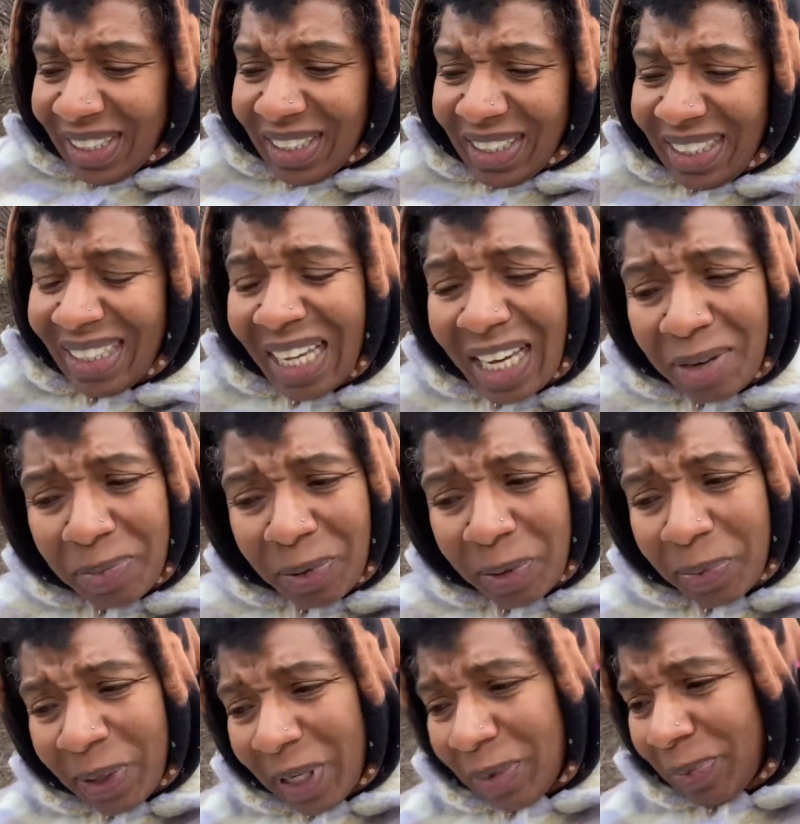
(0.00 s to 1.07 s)
label
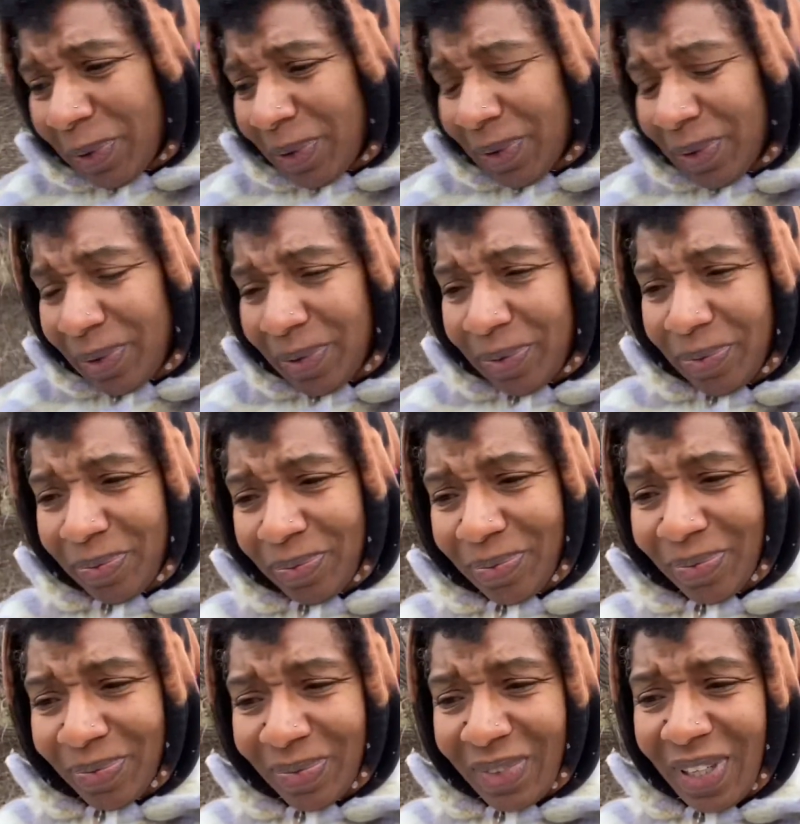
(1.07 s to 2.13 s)
people
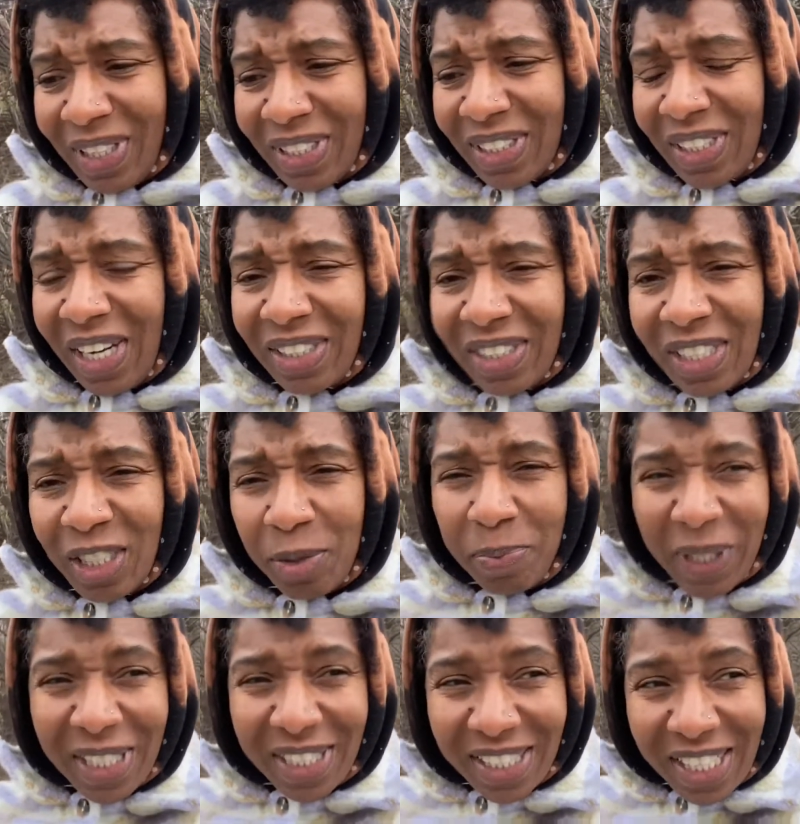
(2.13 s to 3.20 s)
on, on such a
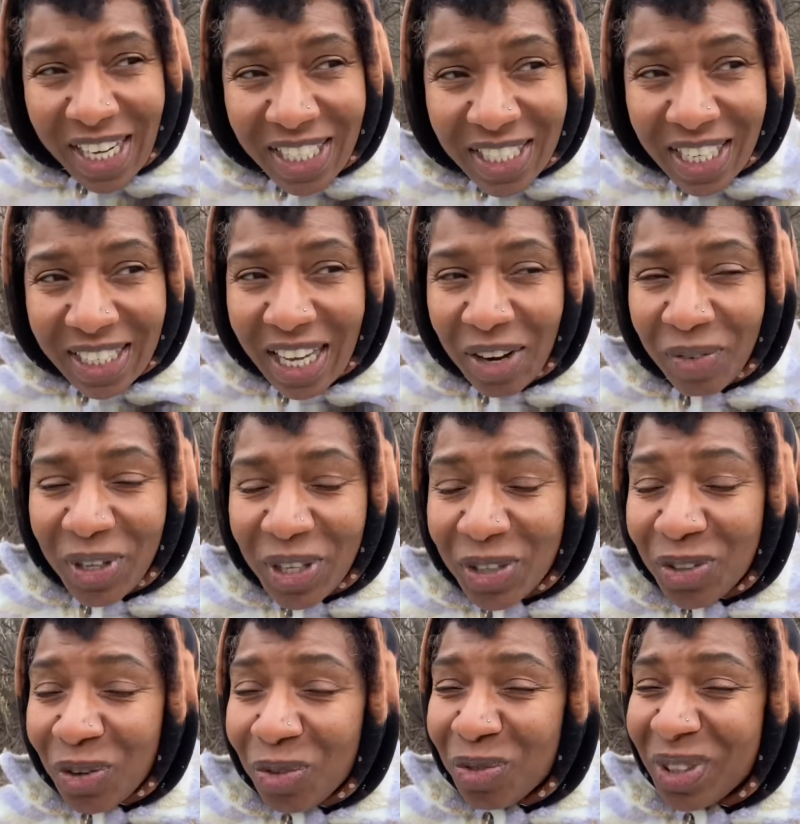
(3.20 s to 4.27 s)
big stage like that when you
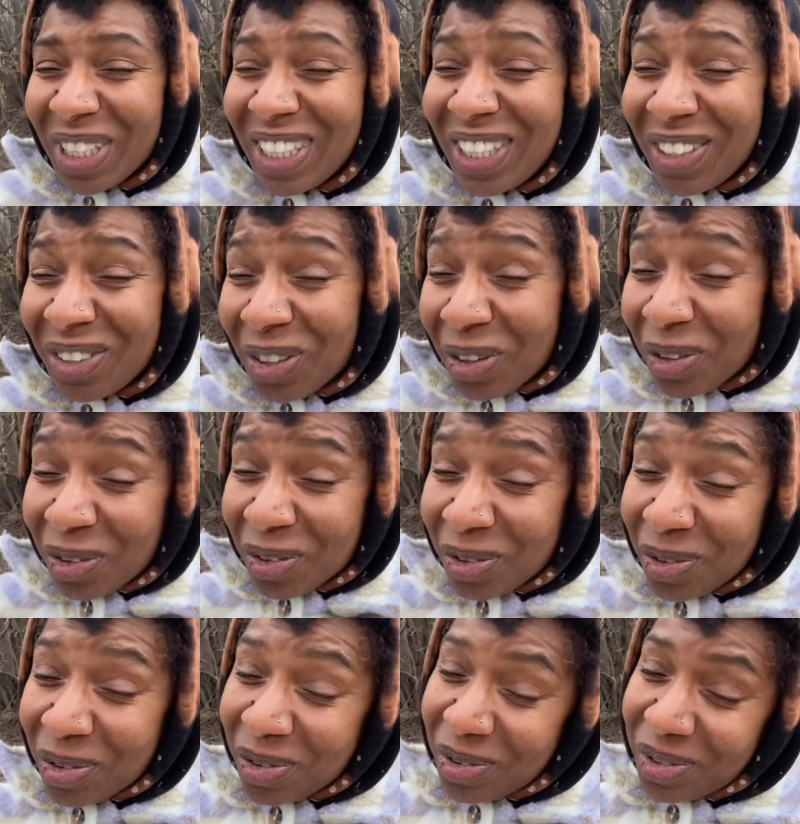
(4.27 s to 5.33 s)
don't really
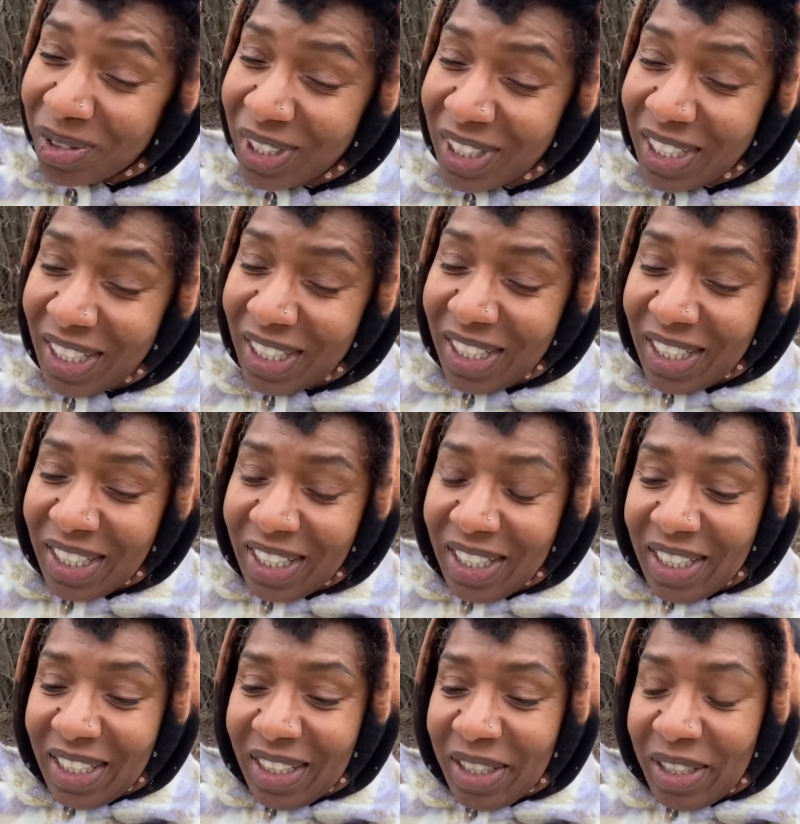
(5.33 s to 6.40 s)
know.
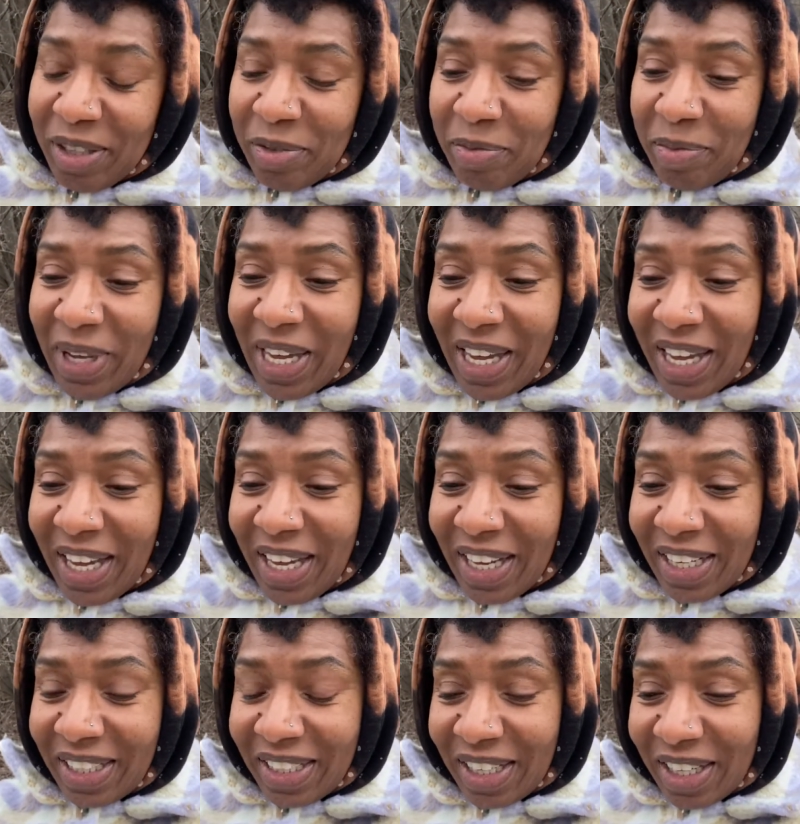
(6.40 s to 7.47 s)

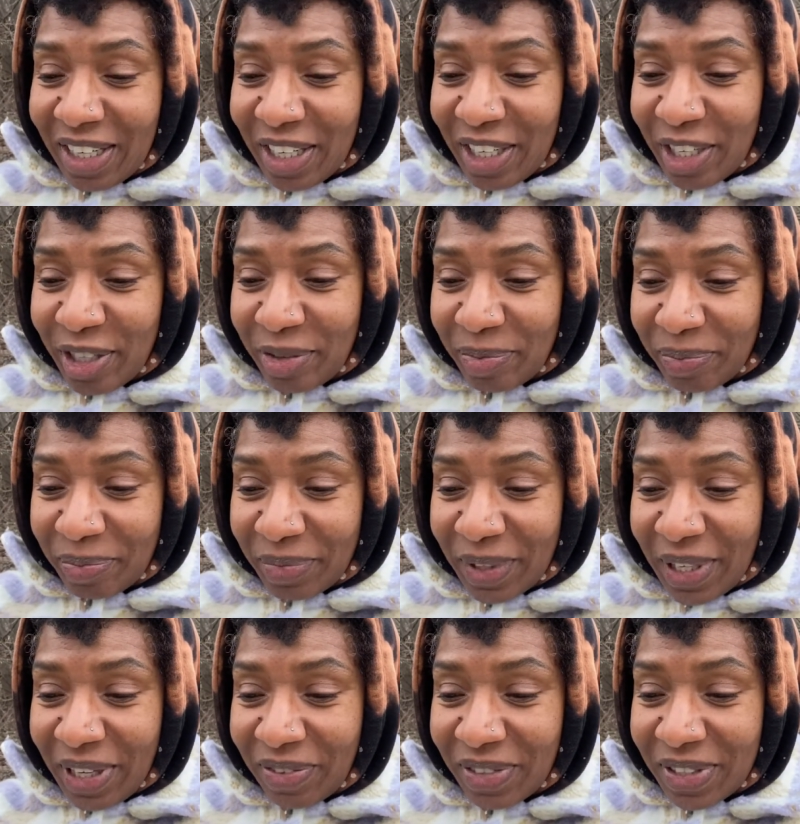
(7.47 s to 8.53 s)
Man, um,
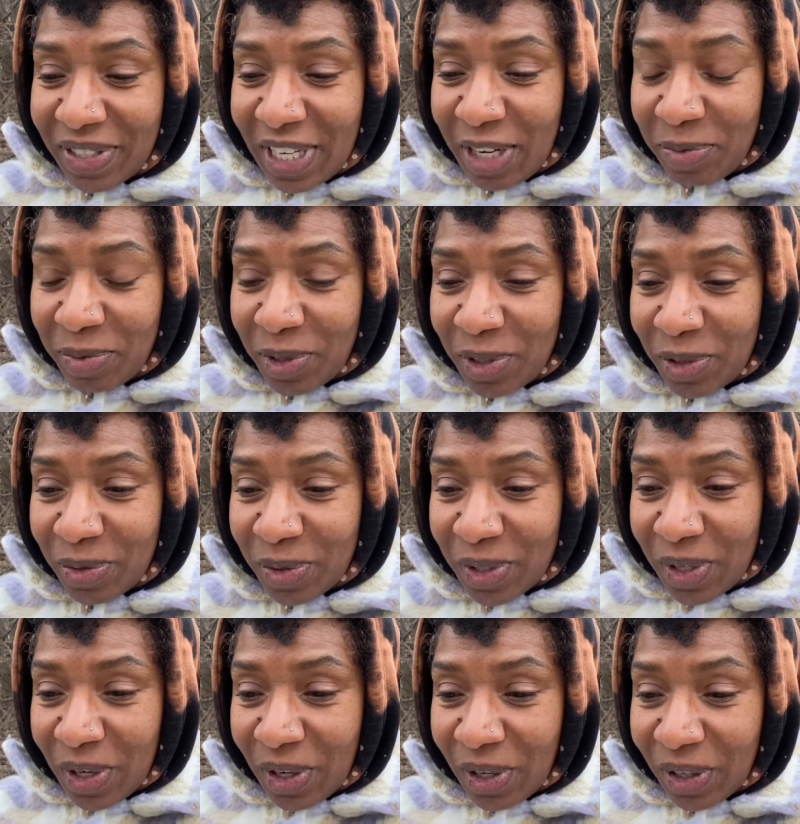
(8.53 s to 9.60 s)
Kevin Samuels was
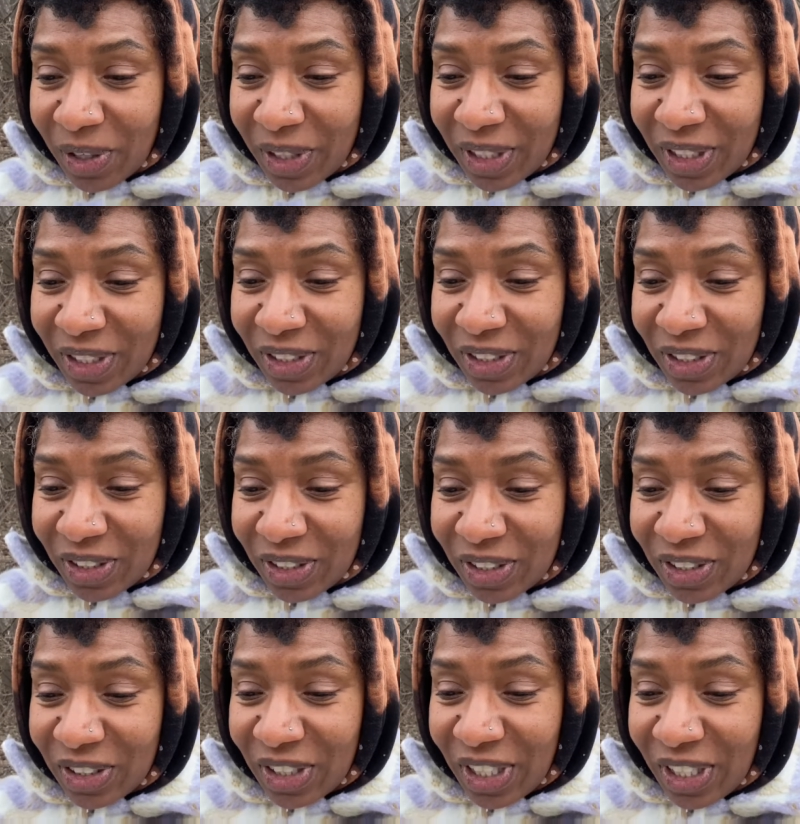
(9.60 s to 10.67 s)
calling
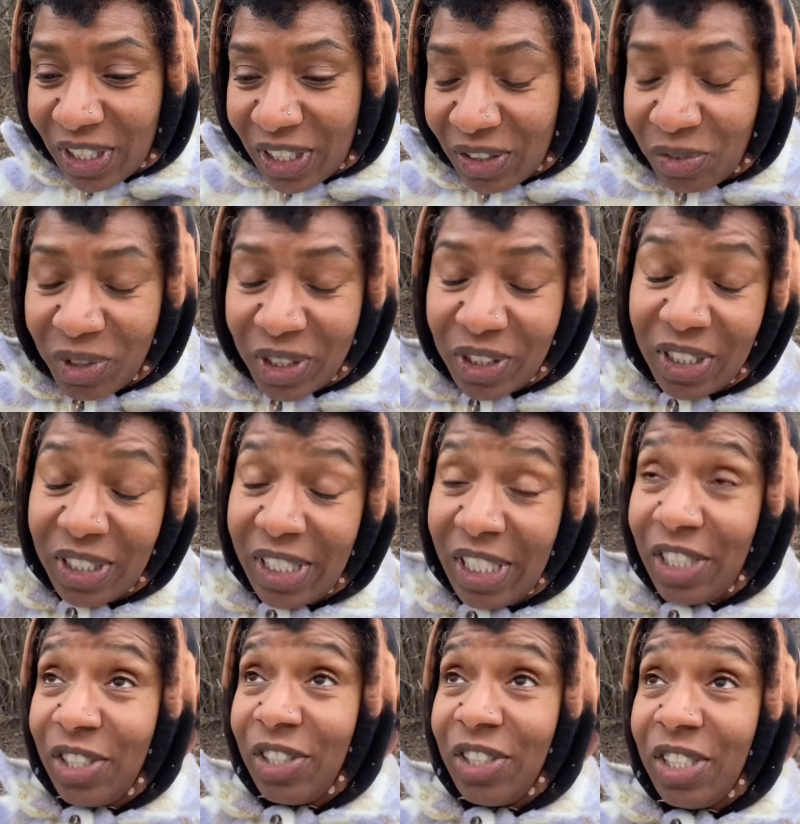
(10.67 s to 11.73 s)
Jada. Well, he
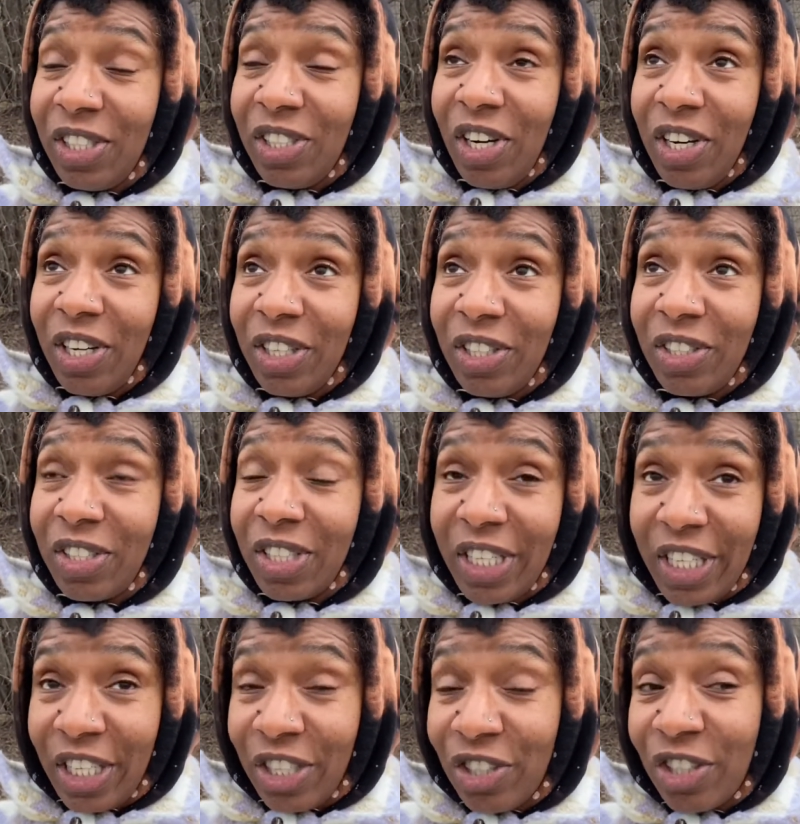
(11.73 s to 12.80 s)
said he's not a
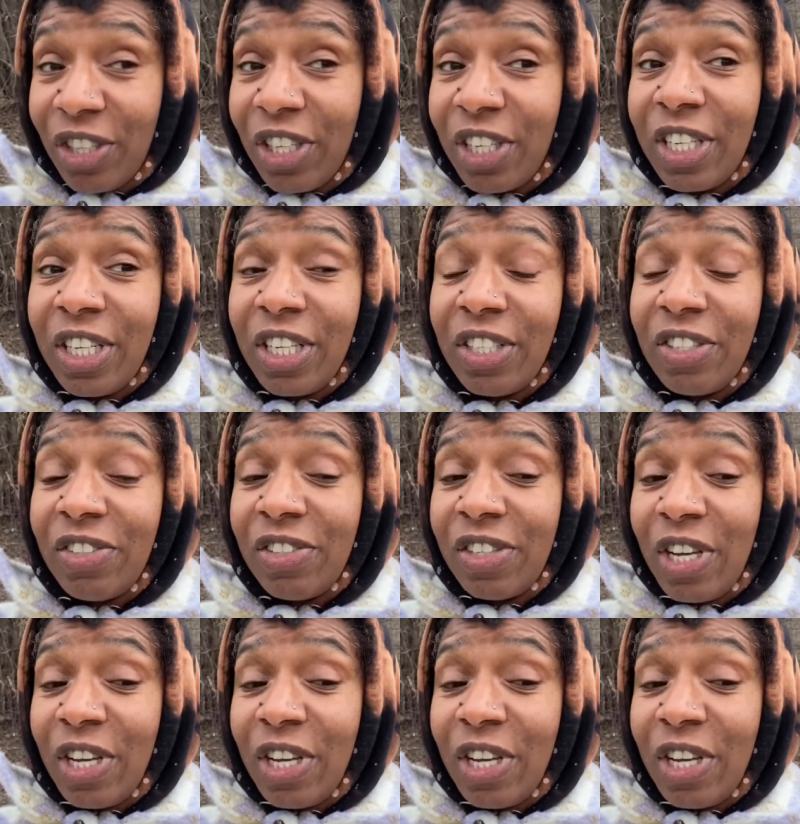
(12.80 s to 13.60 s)
clinician and he's